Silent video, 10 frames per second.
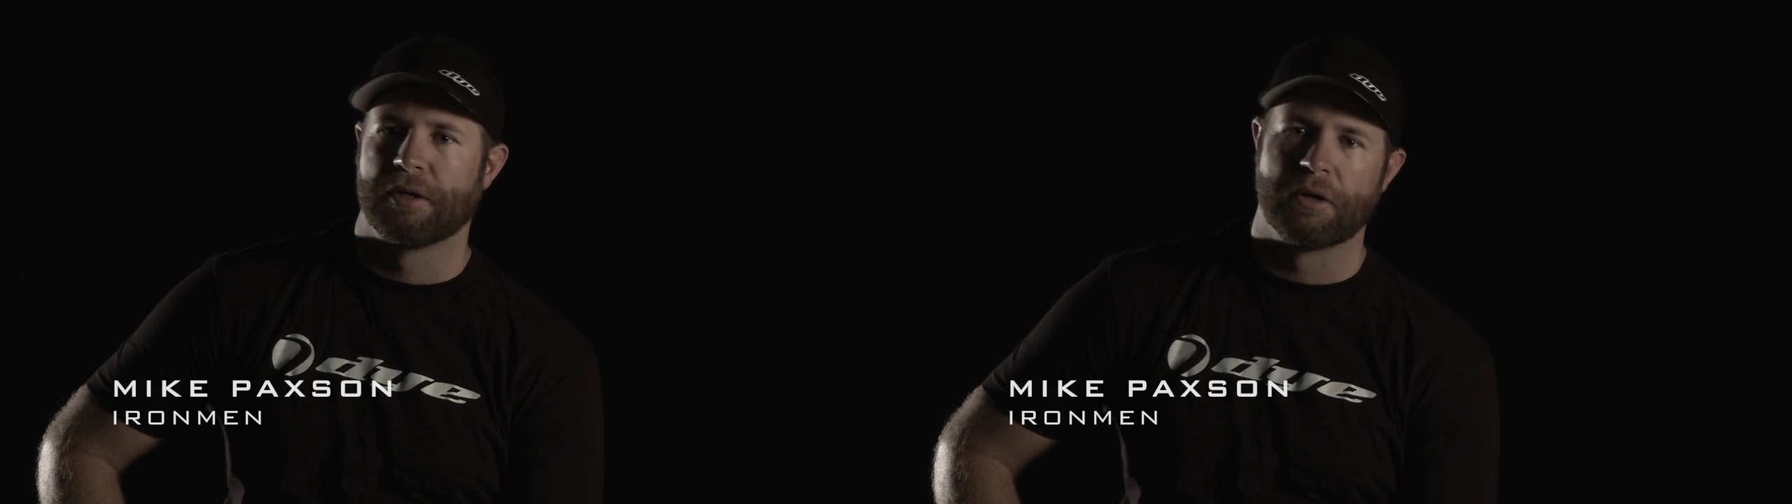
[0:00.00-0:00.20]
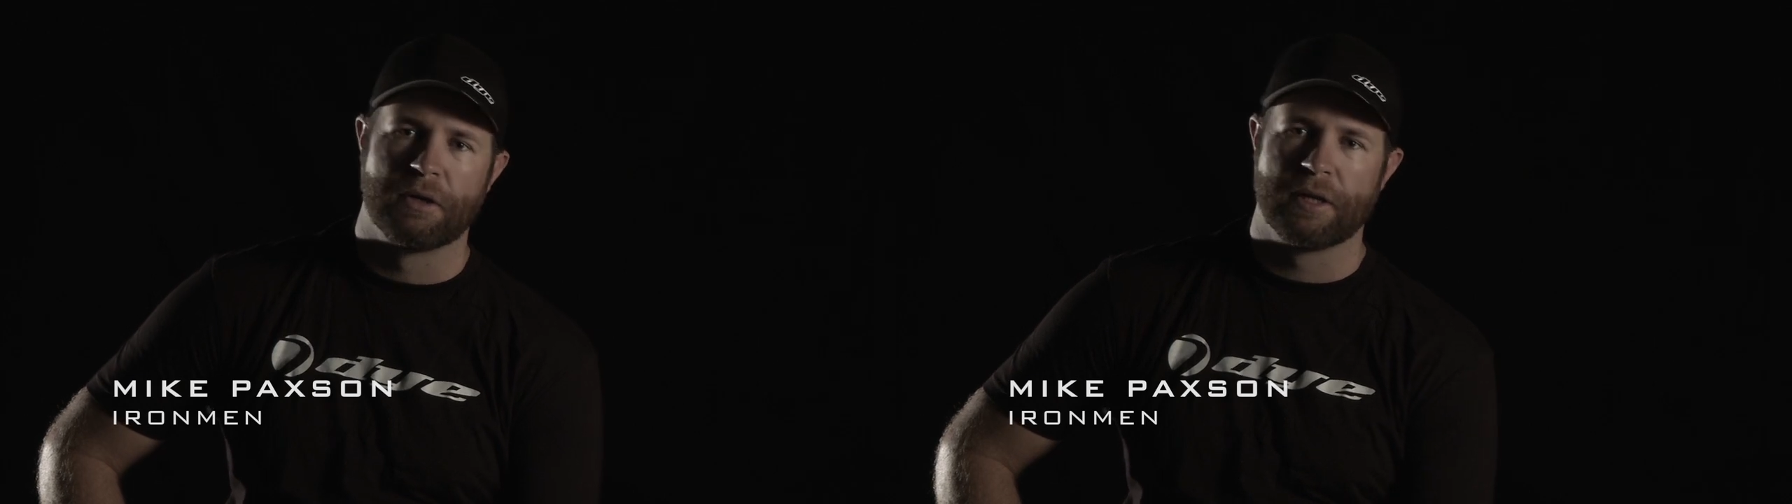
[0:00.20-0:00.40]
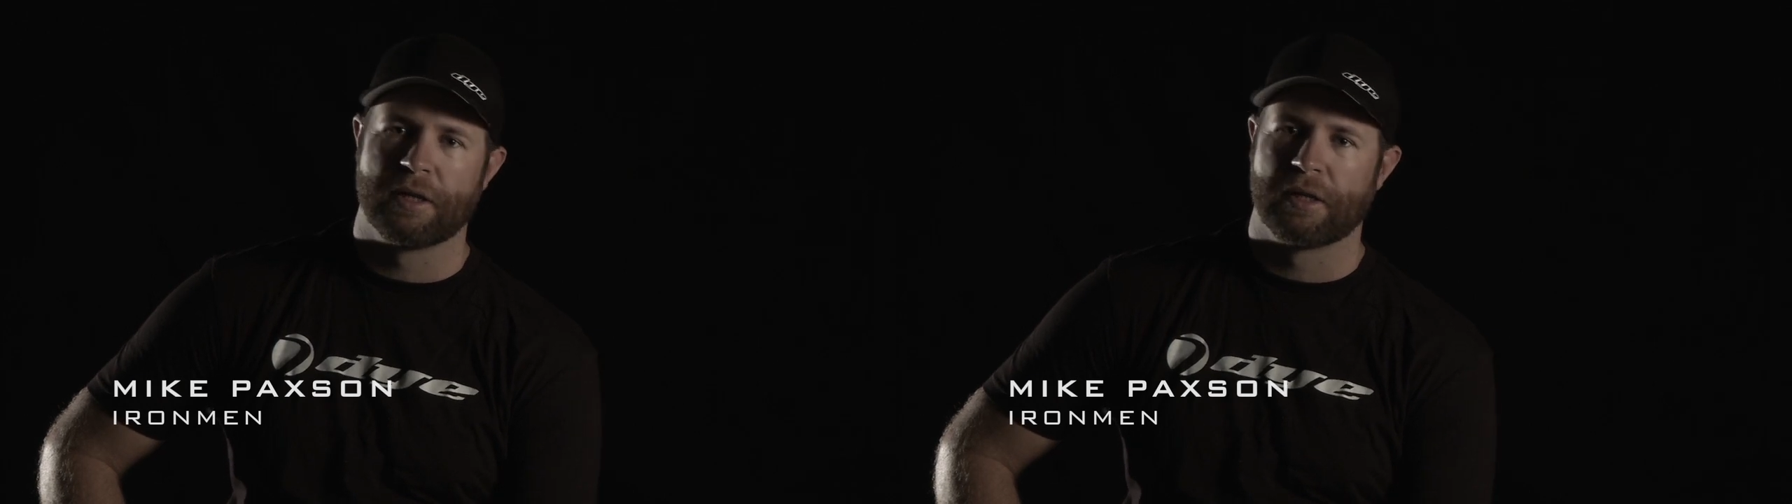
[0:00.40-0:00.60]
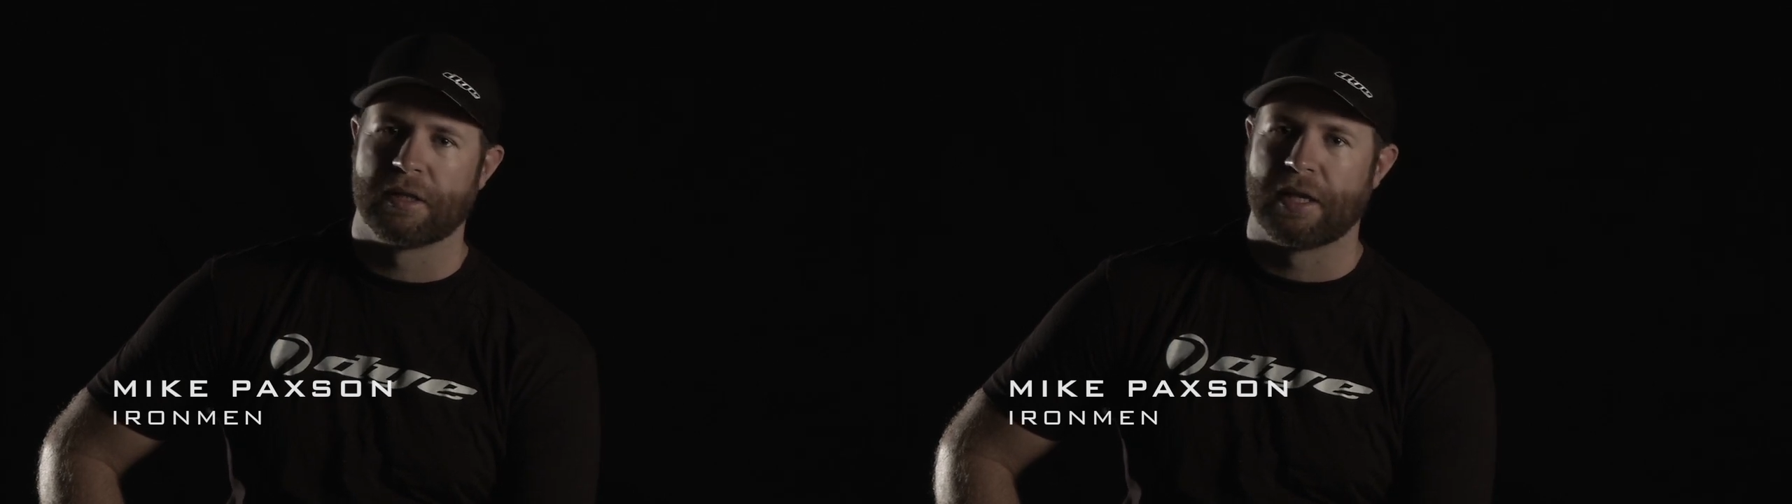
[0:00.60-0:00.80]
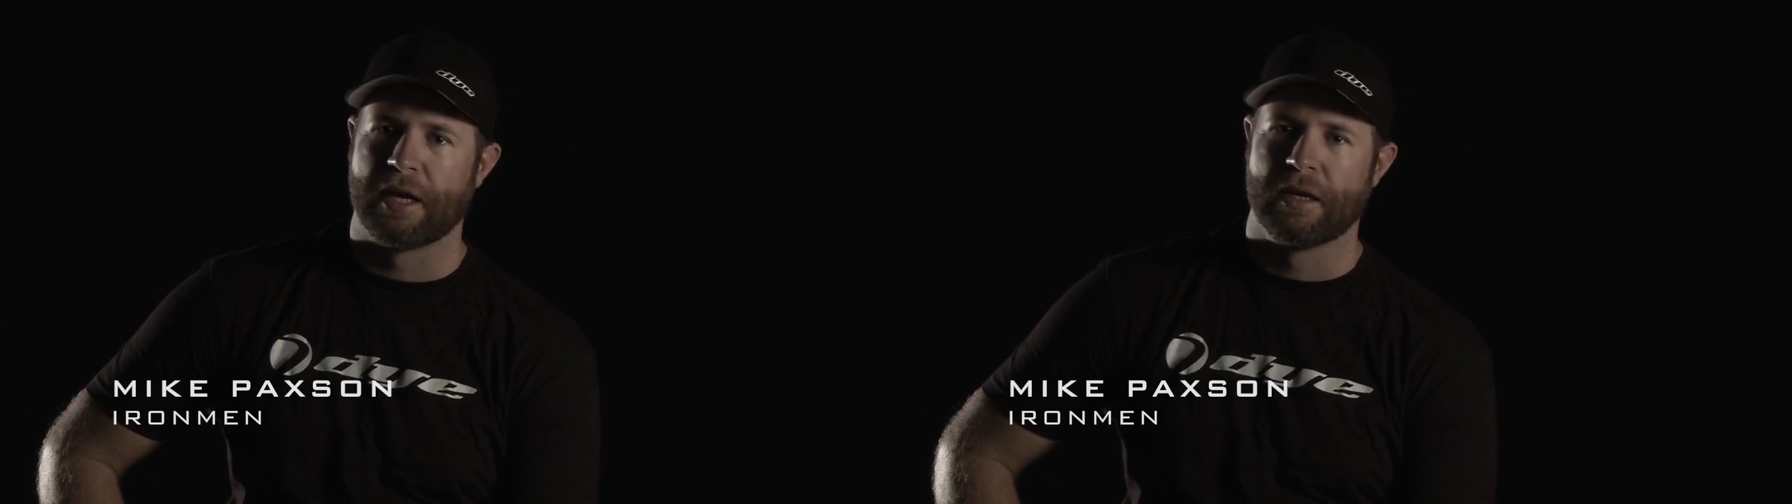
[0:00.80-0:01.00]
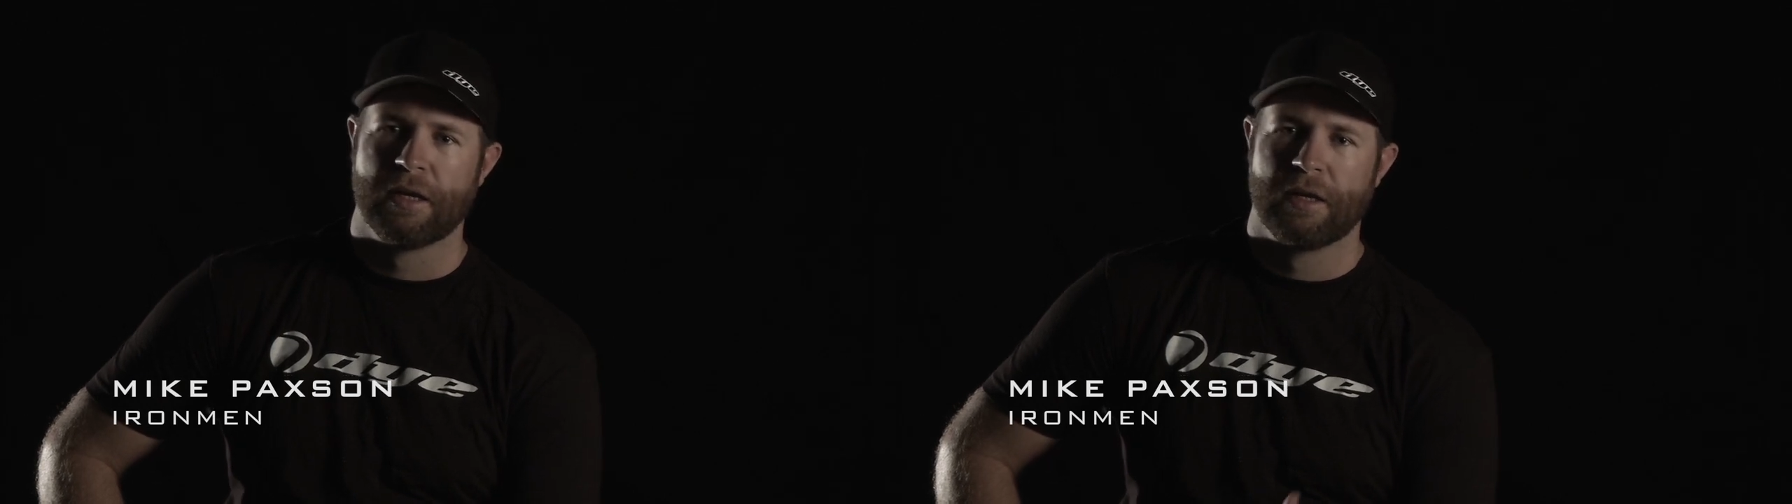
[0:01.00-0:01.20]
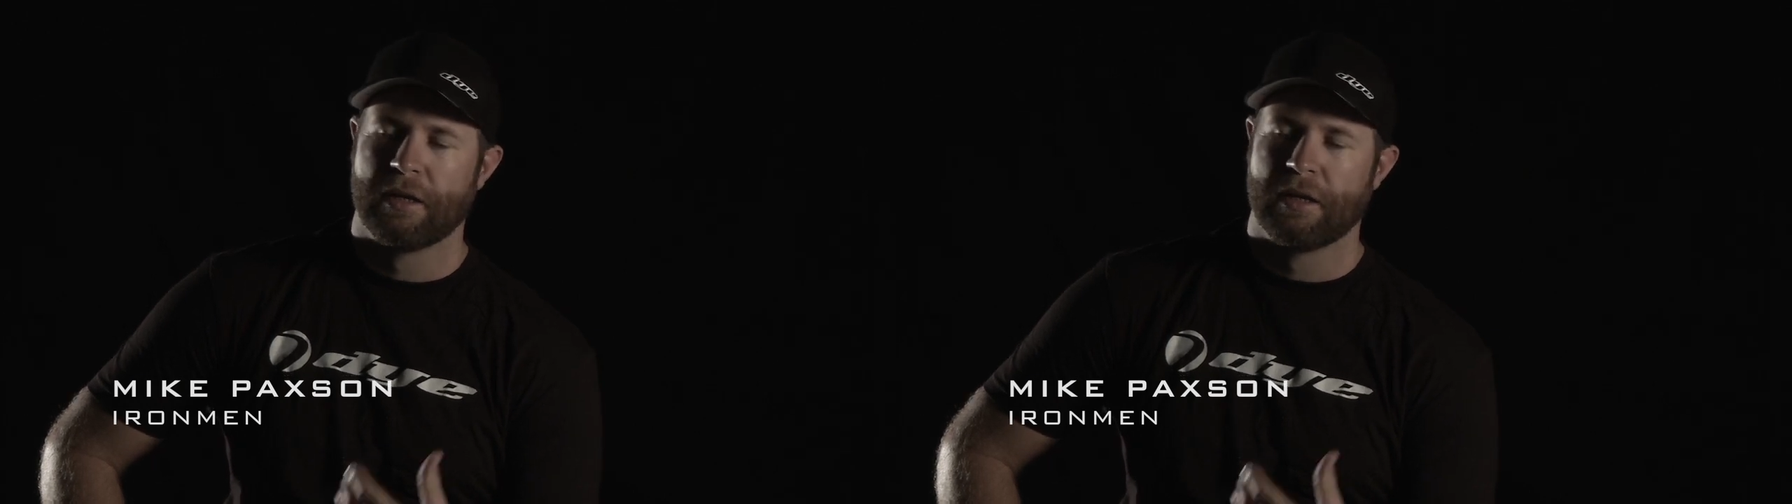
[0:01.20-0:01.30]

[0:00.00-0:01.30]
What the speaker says: or anything like that.